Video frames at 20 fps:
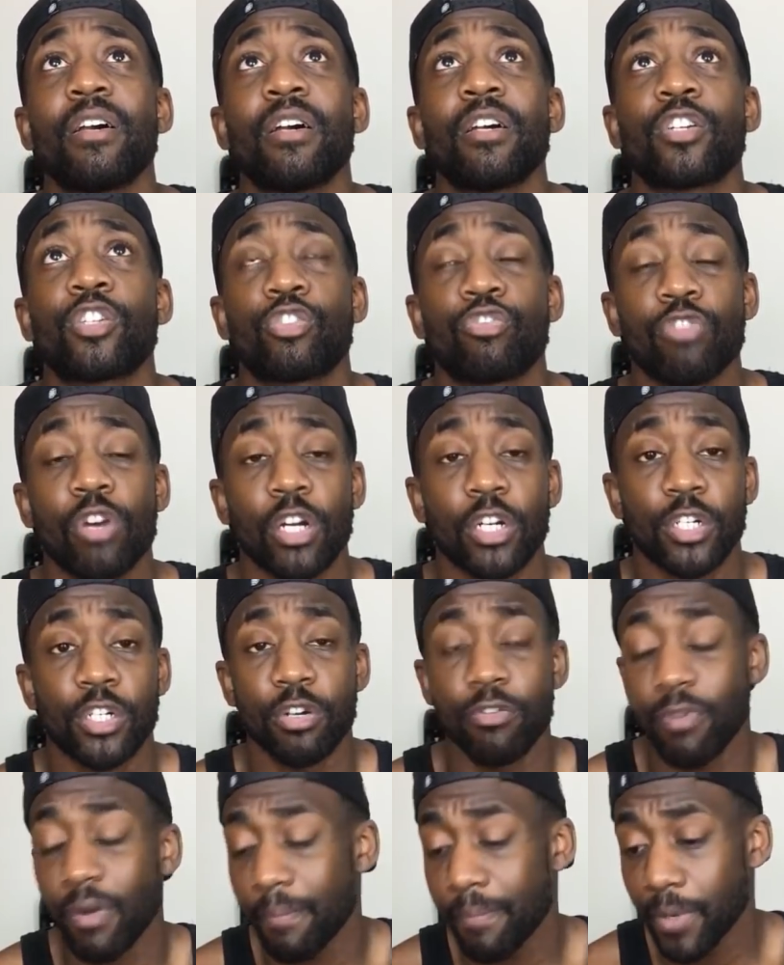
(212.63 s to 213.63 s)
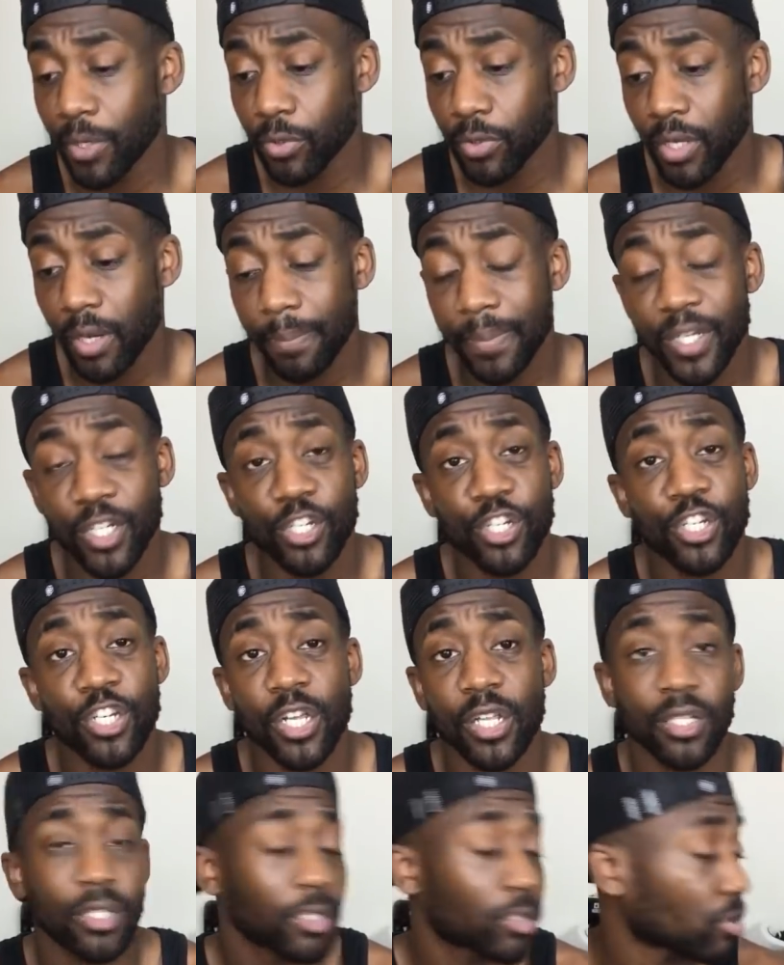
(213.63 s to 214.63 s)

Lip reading: structure and build up is shit.